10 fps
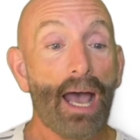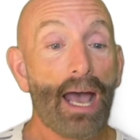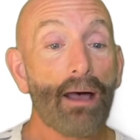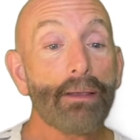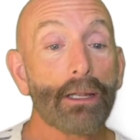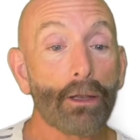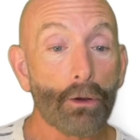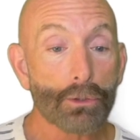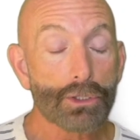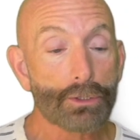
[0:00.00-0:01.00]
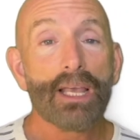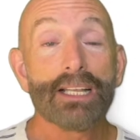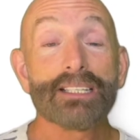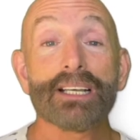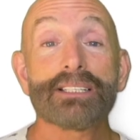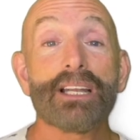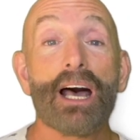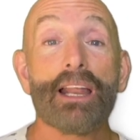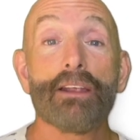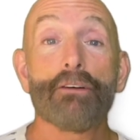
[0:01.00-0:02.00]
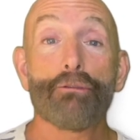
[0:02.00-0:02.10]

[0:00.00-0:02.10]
Allulose does not